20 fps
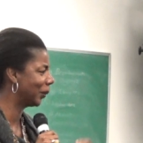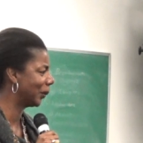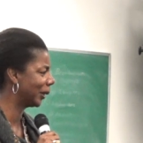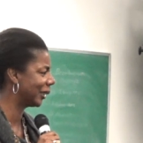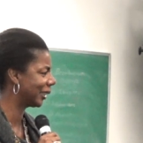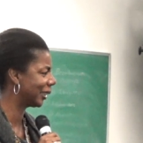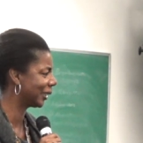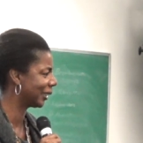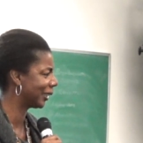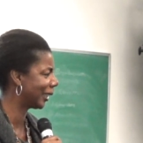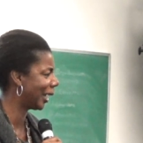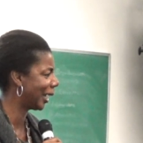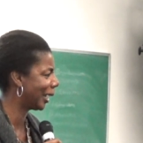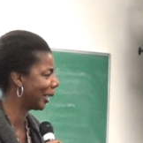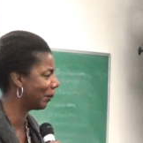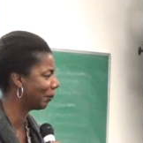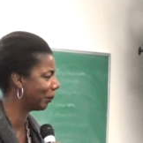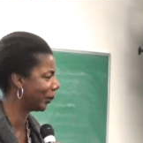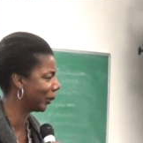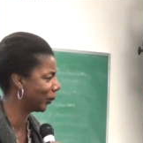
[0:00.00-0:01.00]
what's his
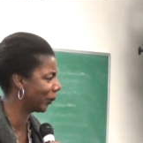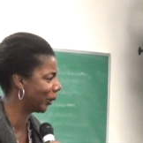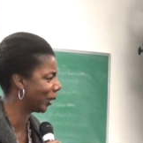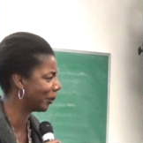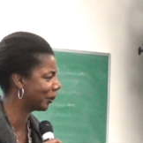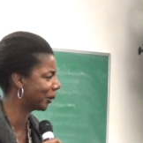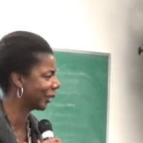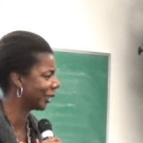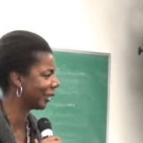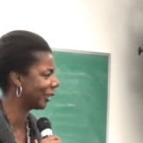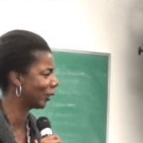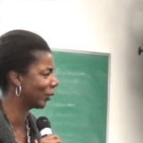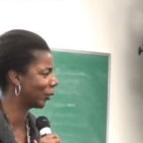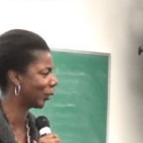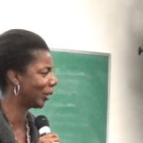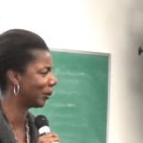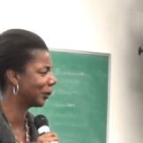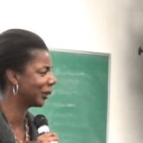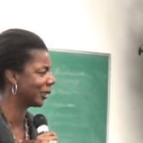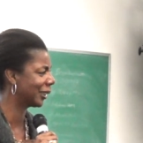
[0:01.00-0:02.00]
name, but Rubble get in
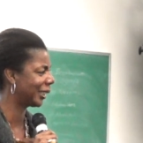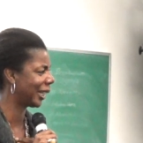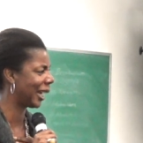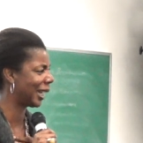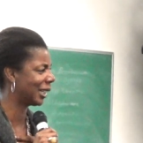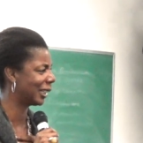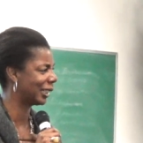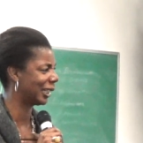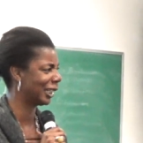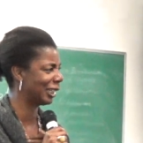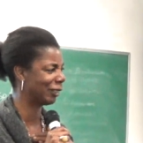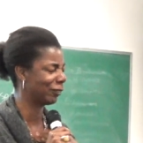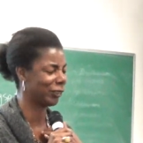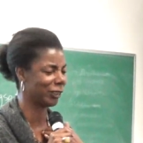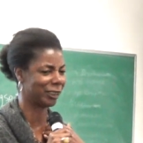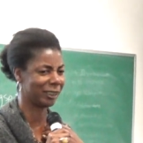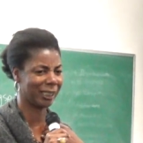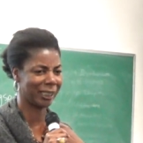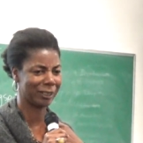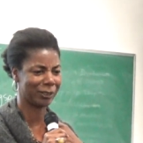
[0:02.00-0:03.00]
trouble today again for
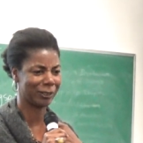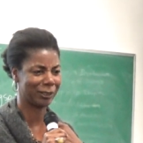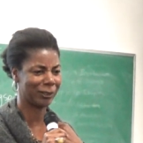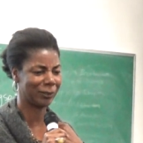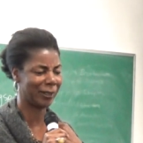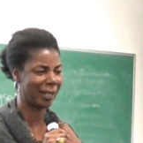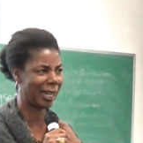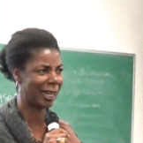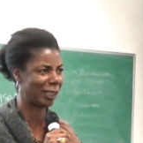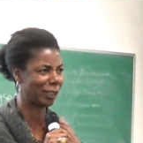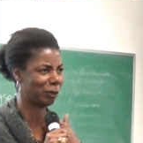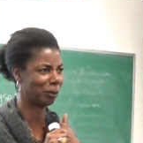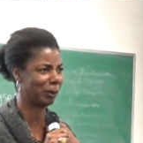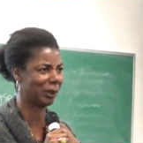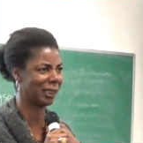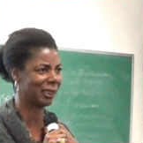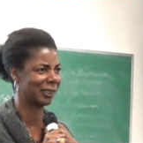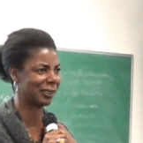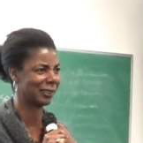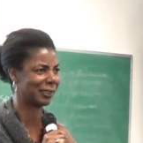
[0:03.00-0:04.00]
sexual
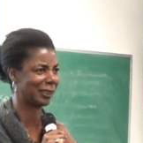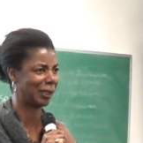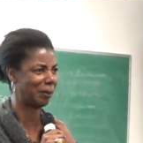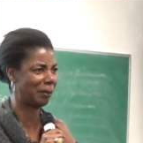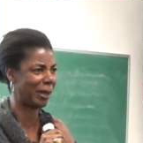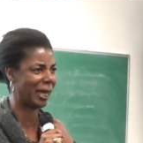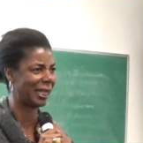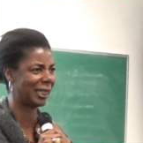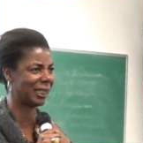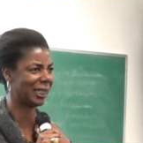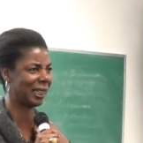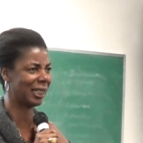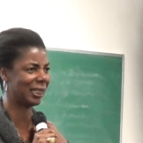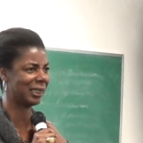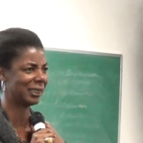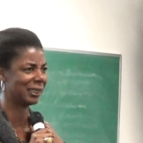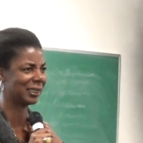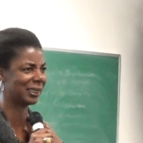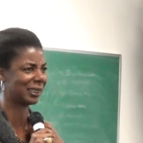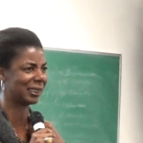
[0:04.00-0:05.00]
harassment or somebody
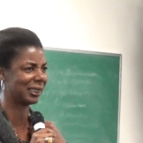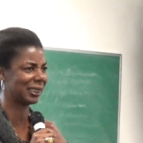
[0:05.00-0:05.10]
else?